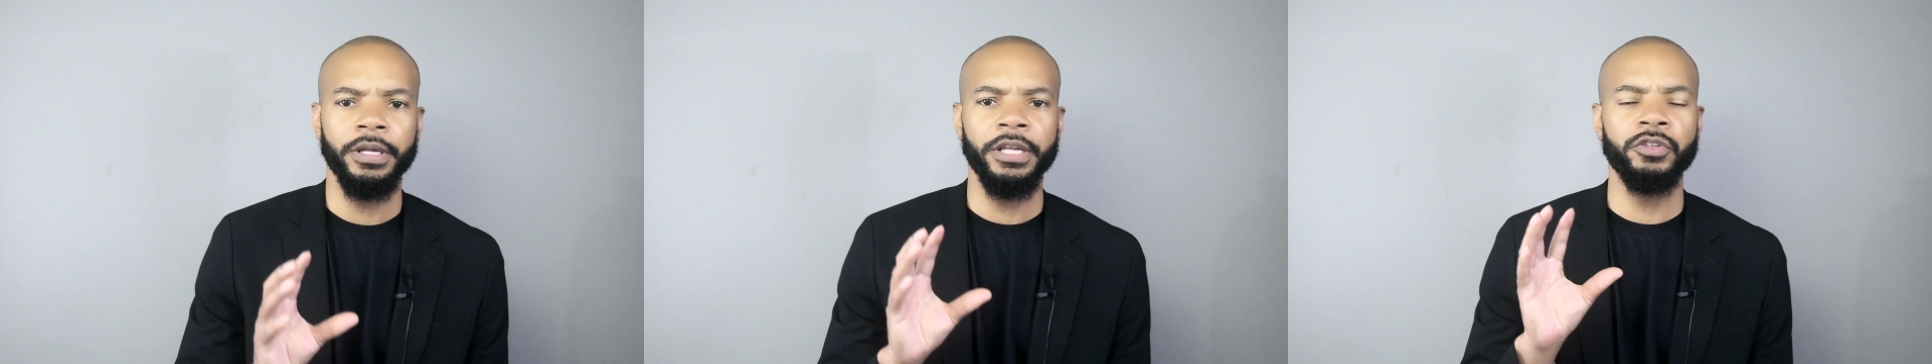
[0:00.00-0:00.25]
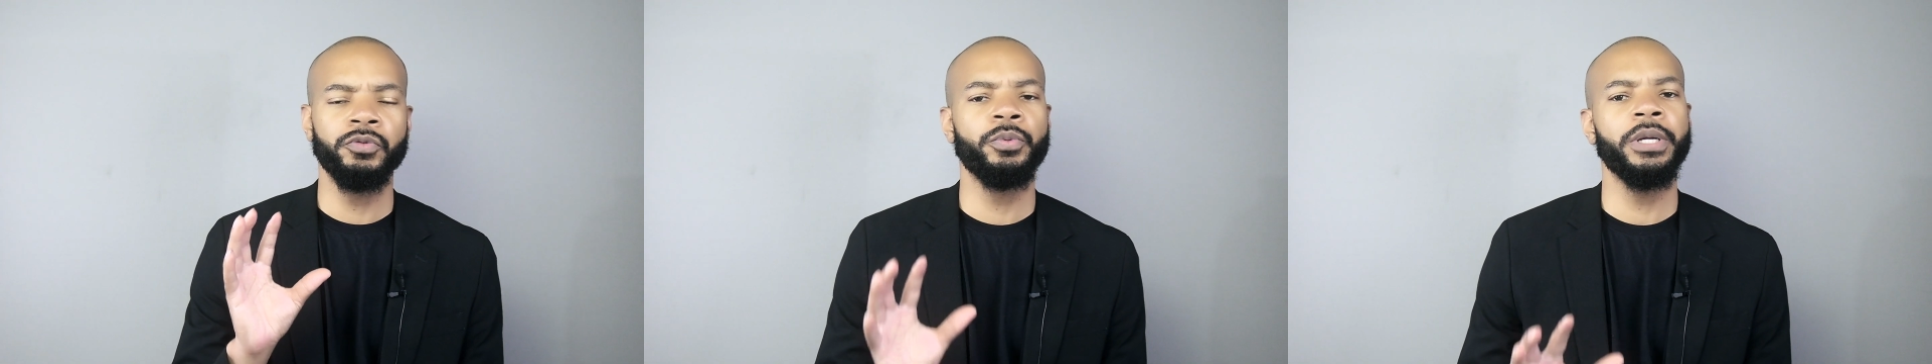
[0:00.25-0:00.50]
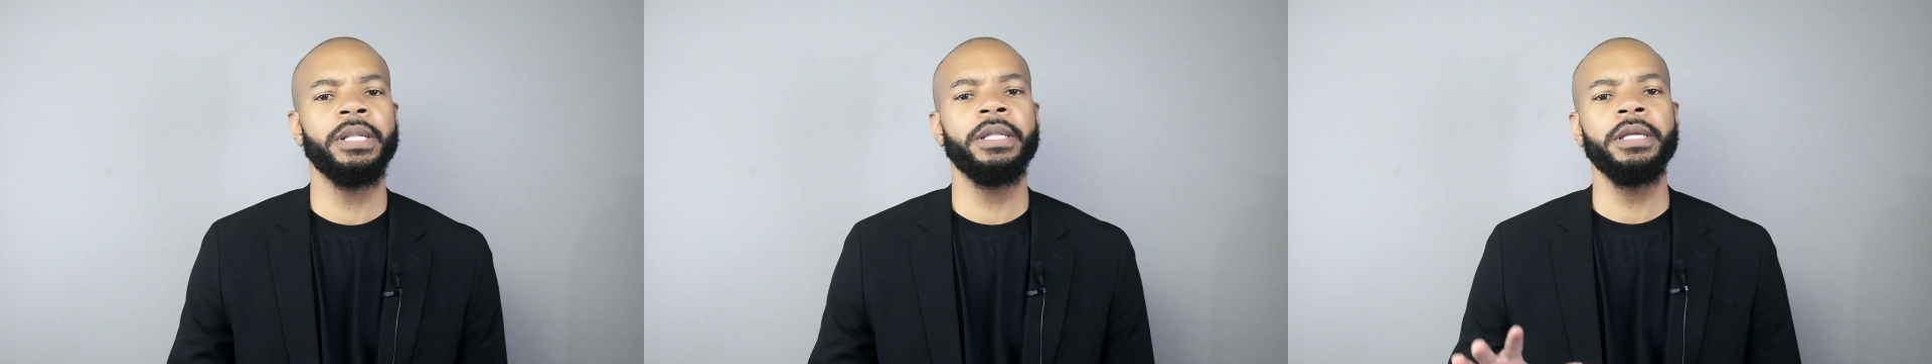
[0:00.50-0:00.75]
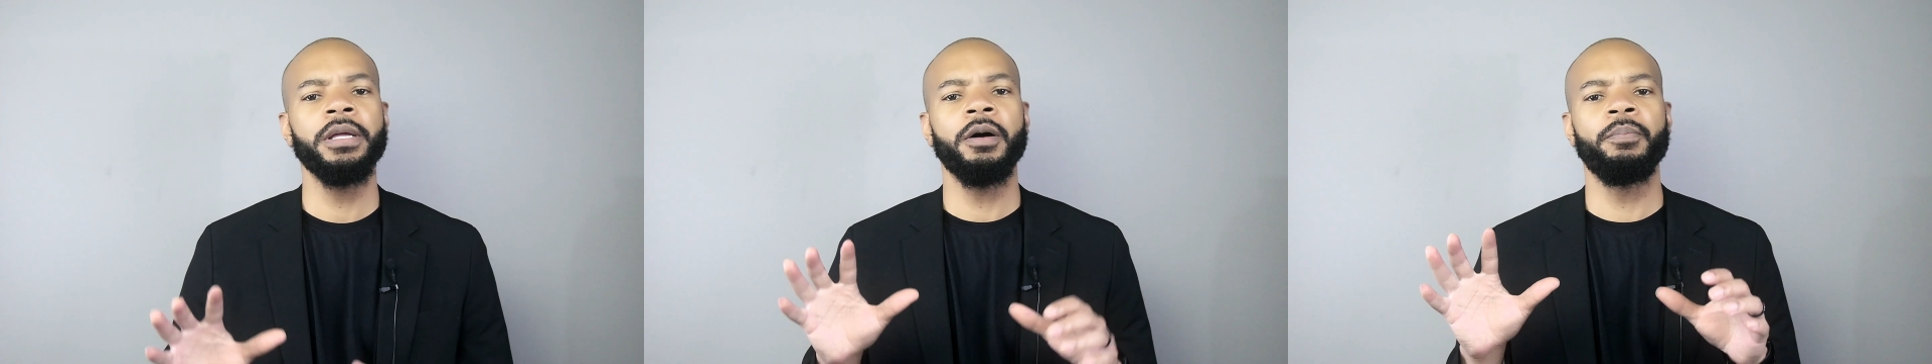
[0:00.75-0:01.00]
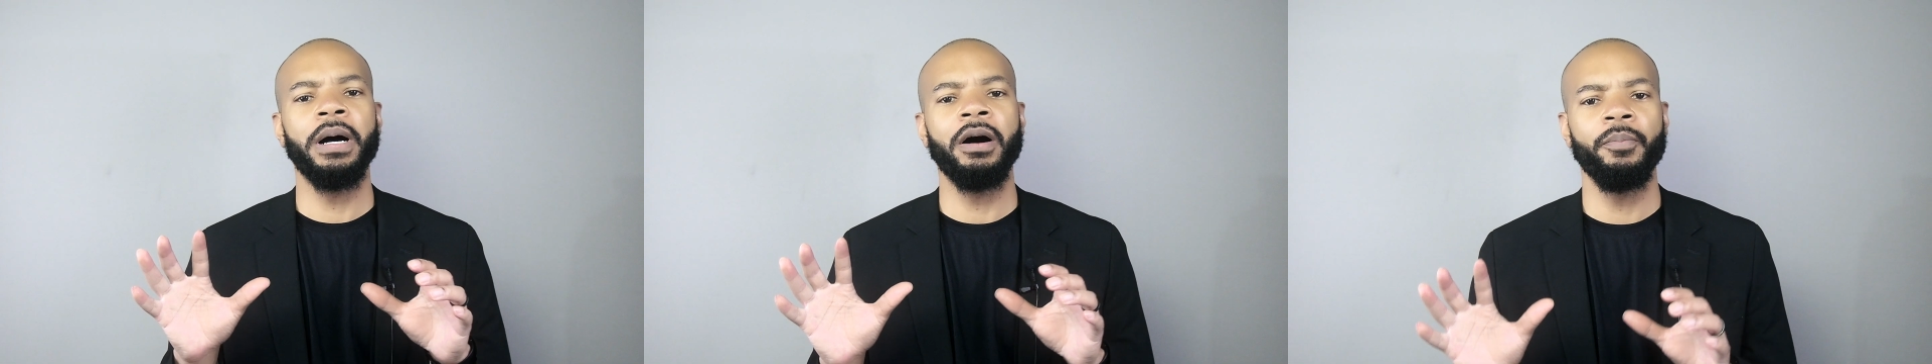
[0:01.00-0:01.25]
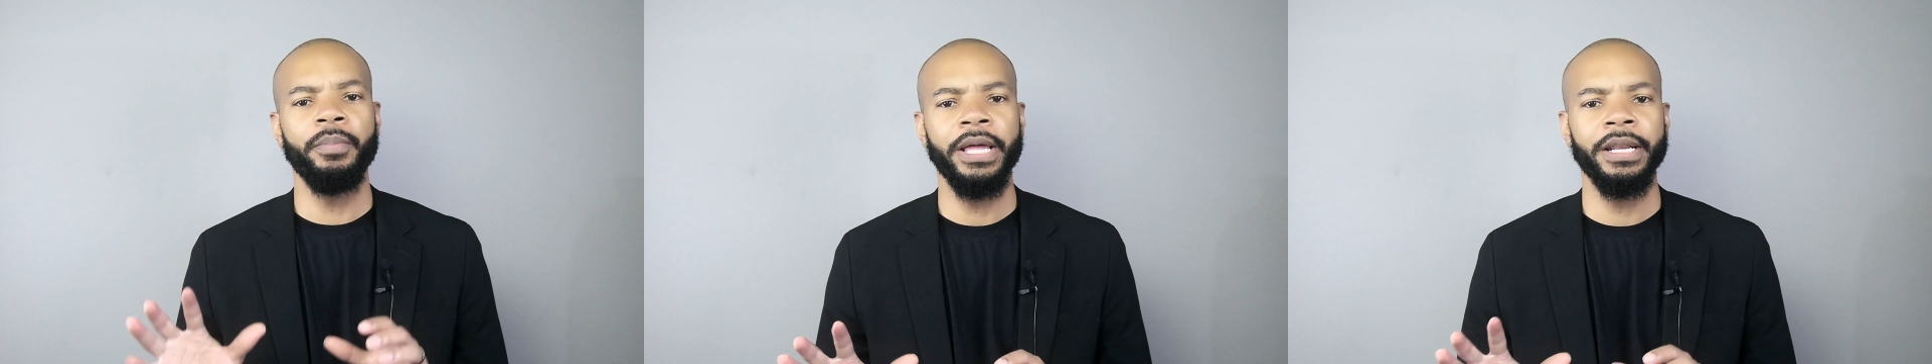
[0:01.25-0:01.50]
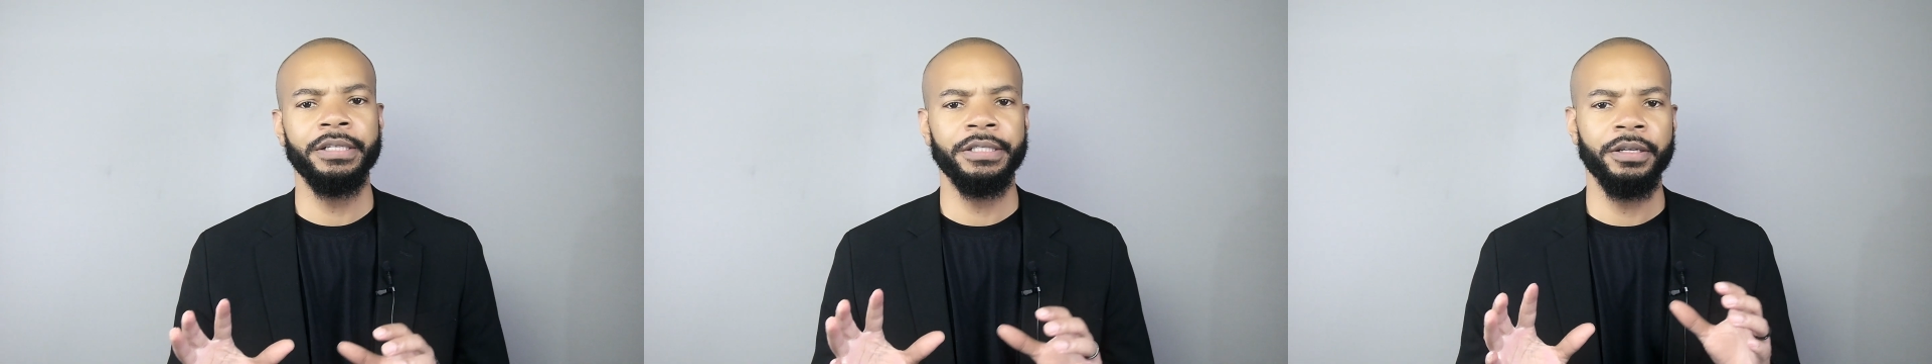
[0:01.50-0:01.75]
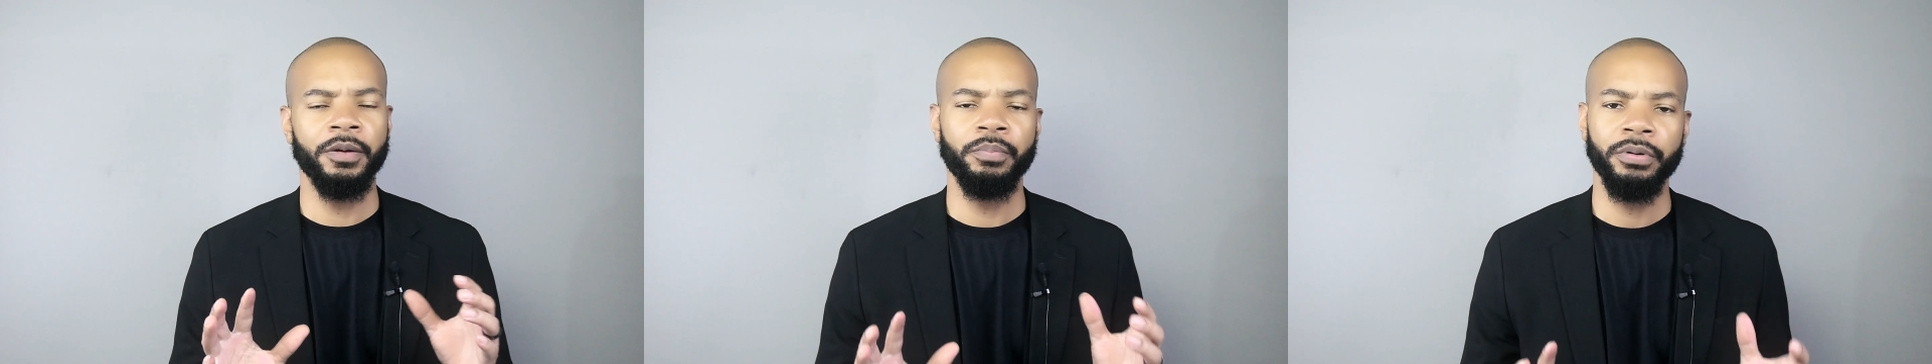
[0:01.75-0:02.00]
is really about
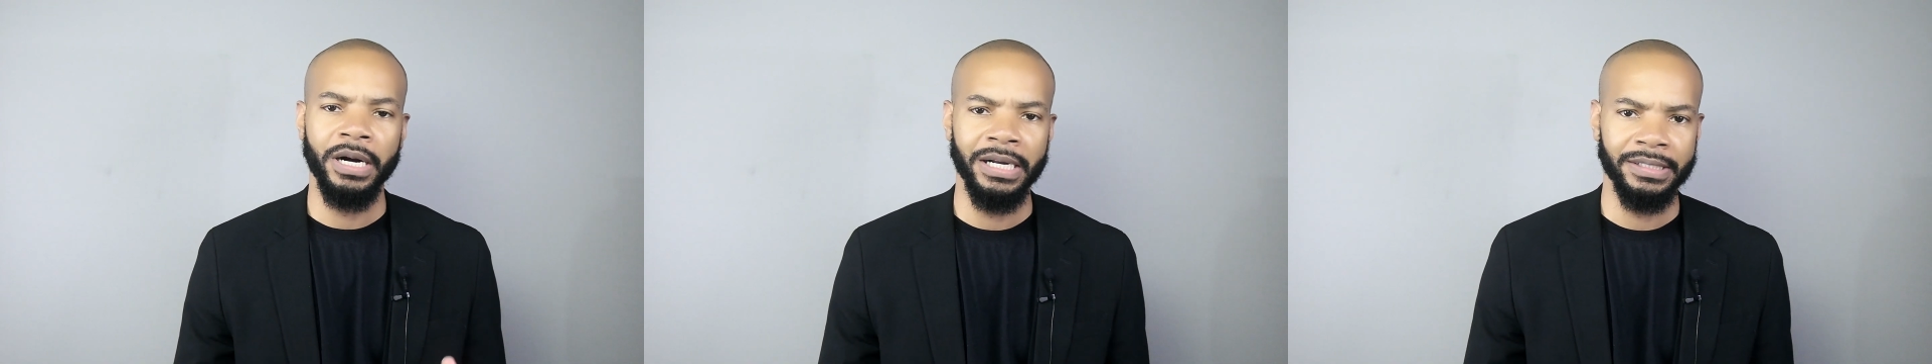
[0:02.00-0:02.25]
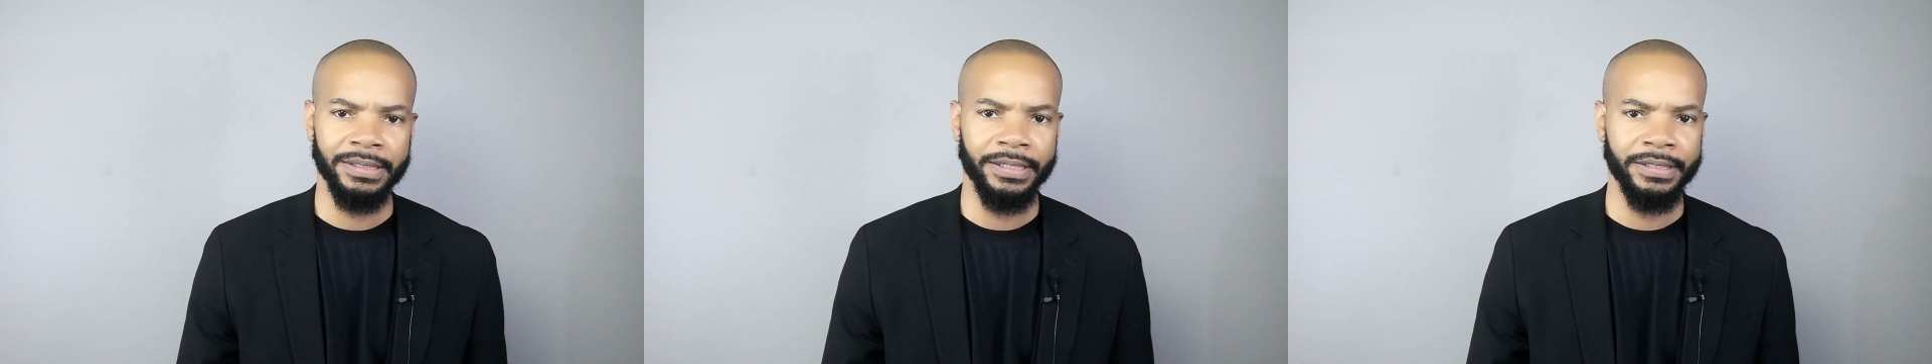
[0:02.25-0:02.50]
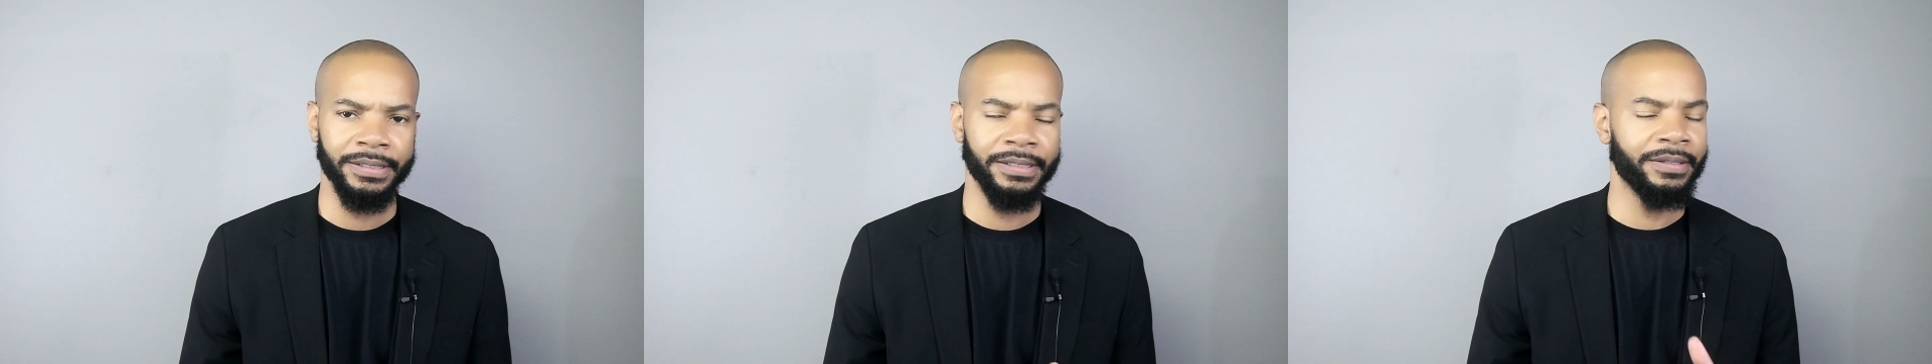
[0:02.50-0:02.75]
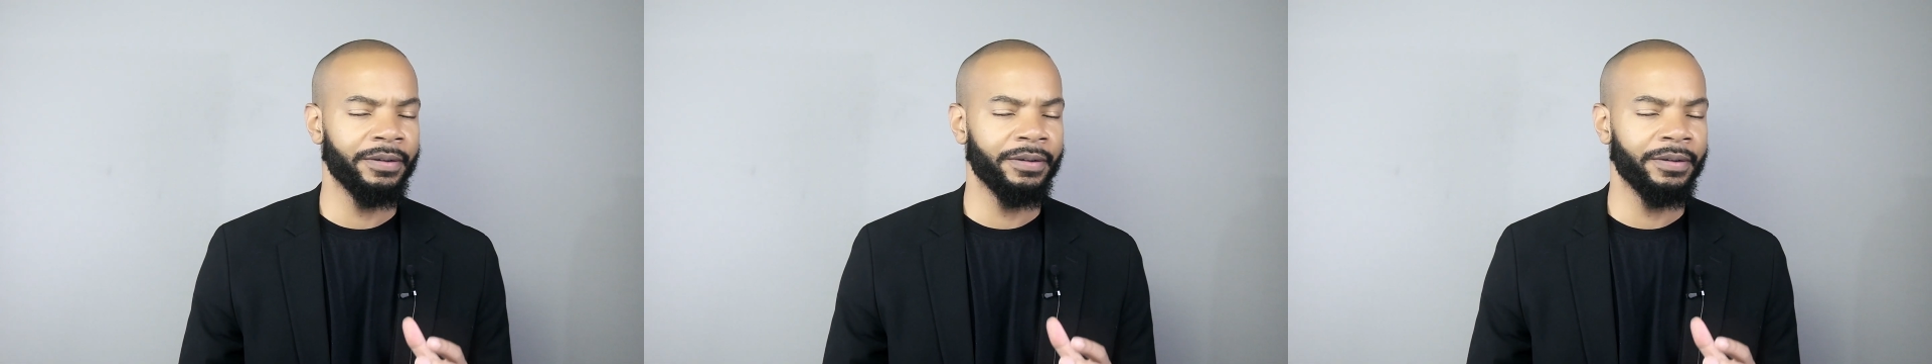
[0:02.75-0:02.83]
managing the processes